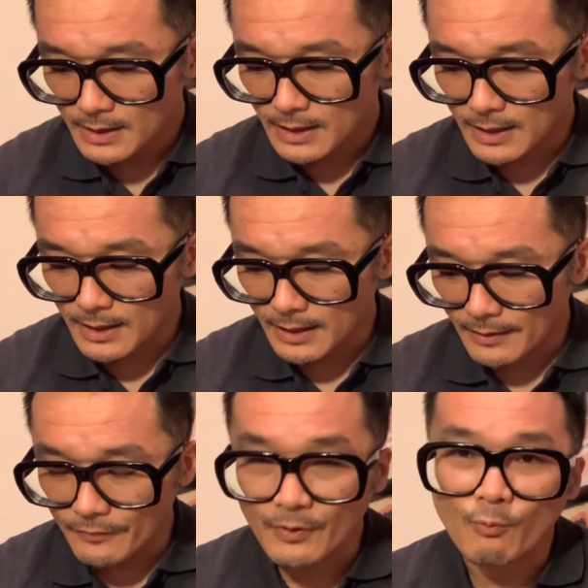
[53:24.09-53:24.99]

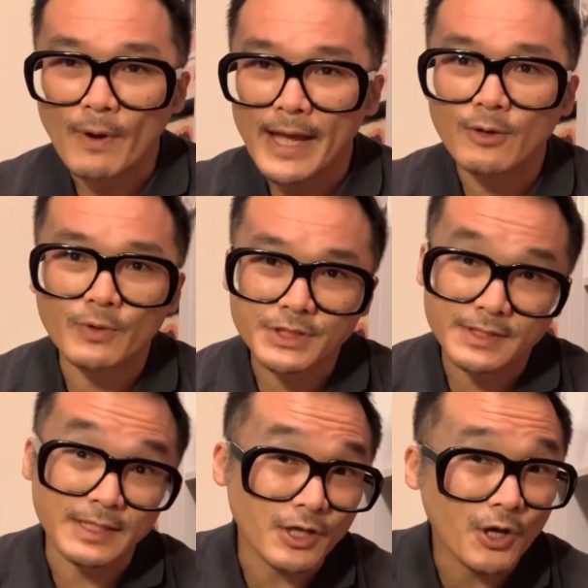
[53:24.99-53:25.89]
and the way in which
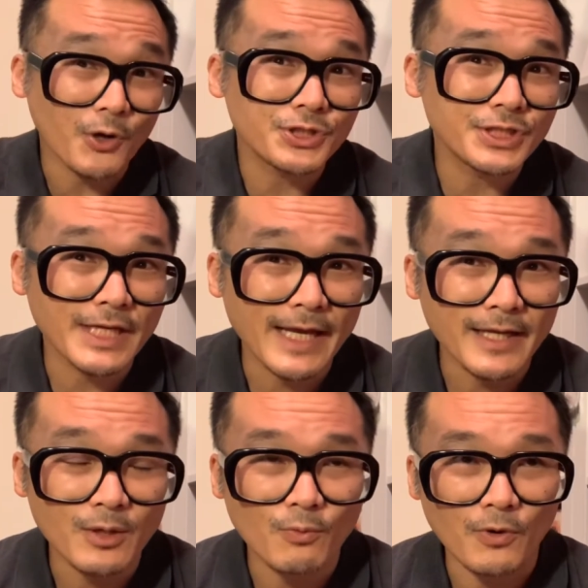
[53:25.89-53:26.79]
the
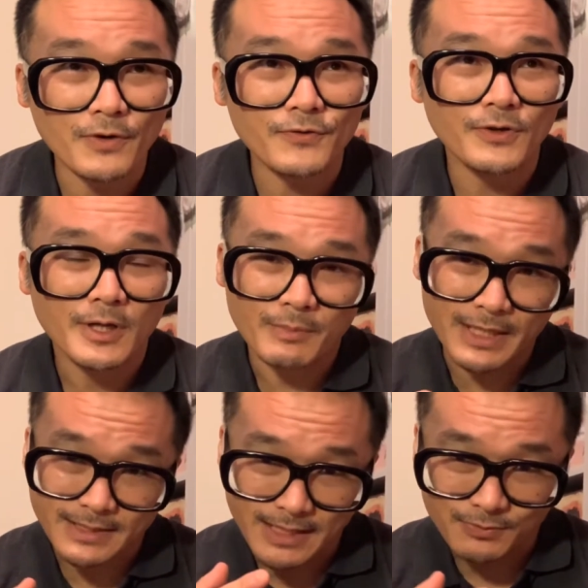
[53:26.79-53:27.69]
negotiating works,
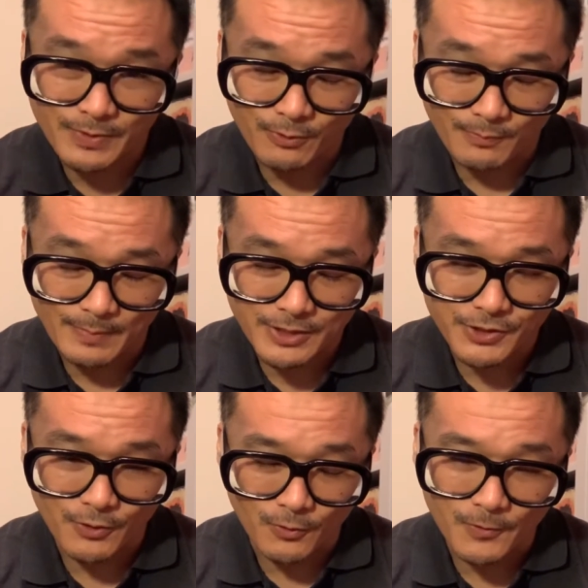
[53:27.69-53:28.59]
because as we were
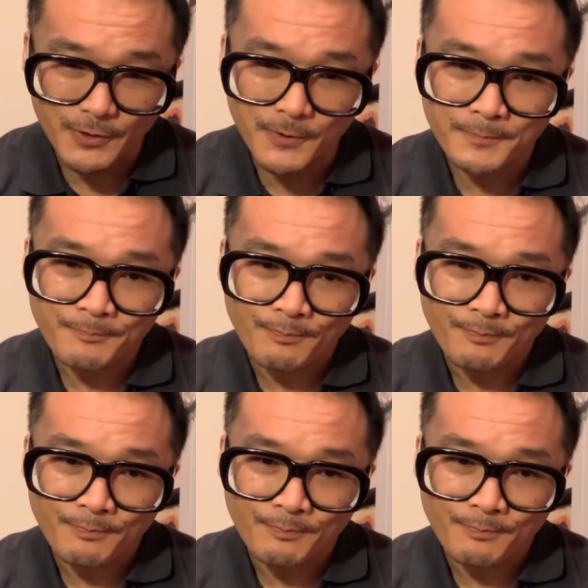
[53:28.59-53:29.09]
mentioning earlier,